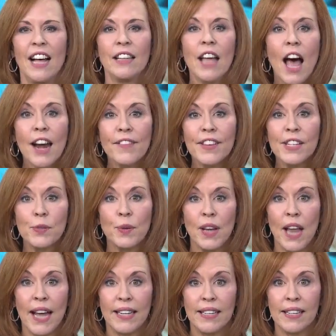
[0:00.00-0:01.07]
A lot of us would
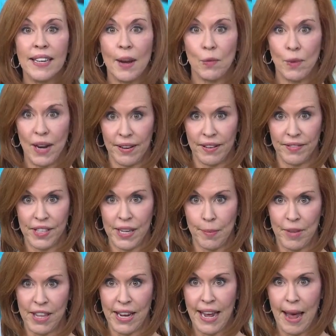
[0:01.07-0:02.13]
like to get rid of some of the